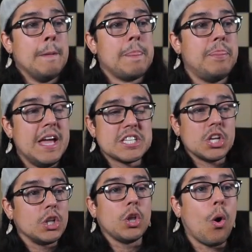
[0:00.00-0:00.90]
This
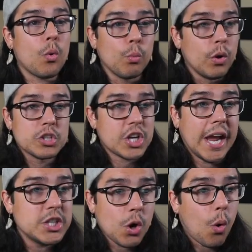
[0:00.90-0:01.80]
alone will
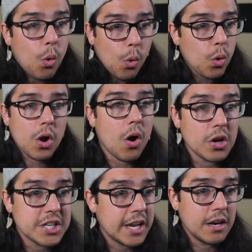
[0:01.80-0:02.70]
change your whole
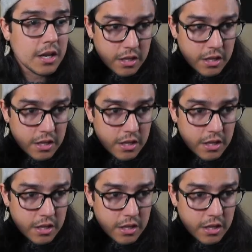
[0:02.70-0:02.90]
content